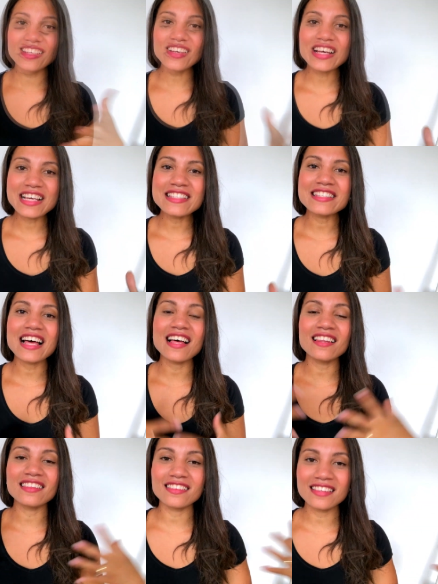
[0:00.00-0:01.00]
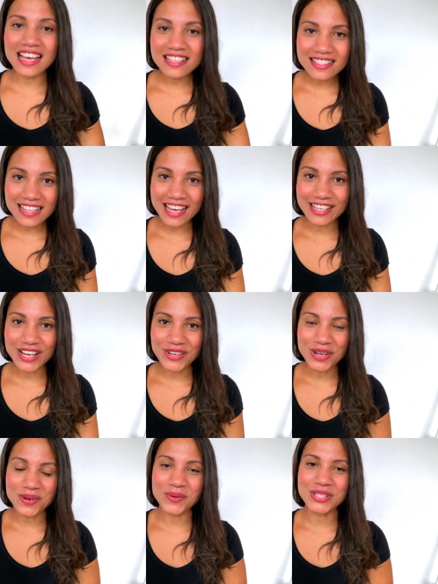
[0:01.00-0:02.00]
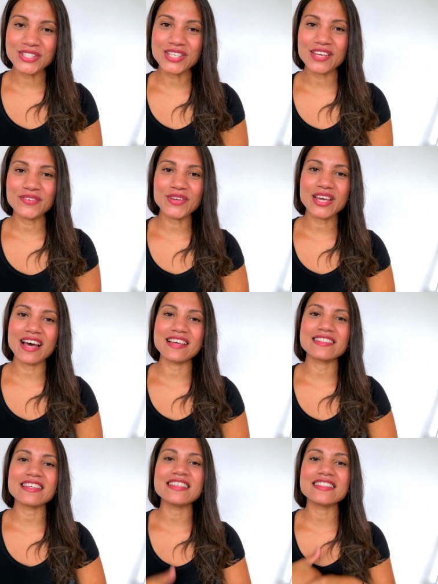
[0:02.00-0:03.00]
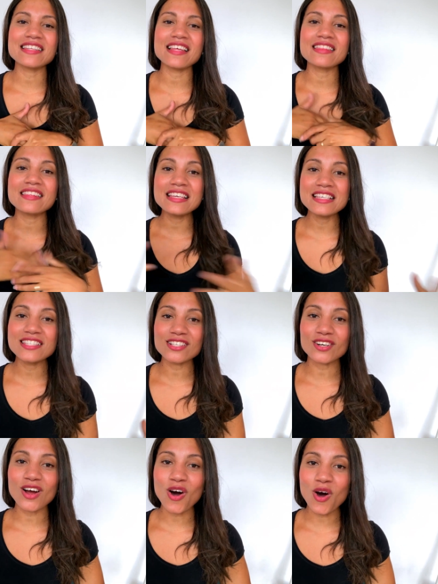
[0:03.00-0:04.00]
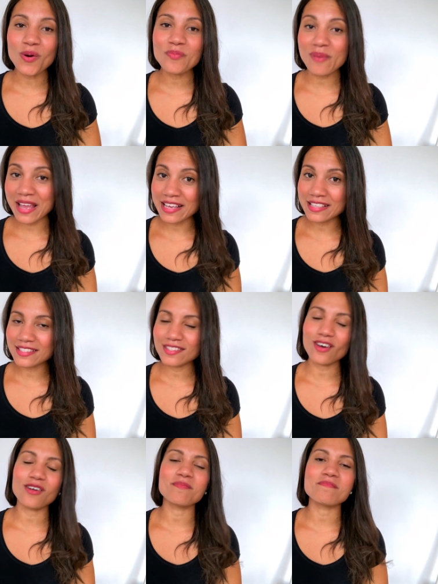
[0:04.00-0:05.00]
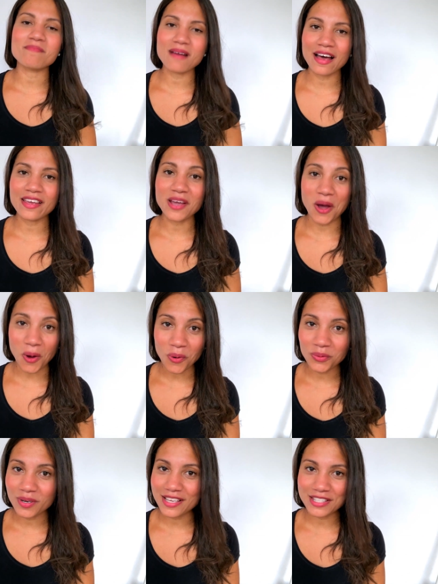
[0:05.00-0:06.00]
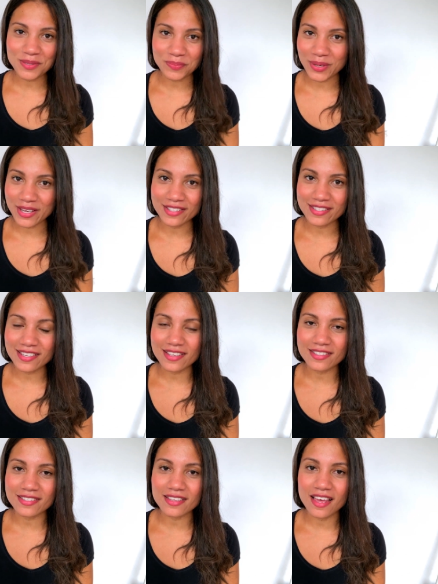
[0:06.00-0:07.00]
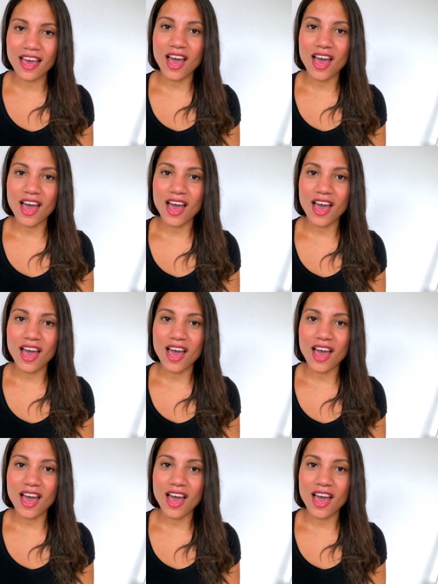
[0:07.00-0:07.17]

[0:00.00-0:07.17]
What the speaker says: Now guys, a last side note I want to give you guys is that these are all based on my own experiences,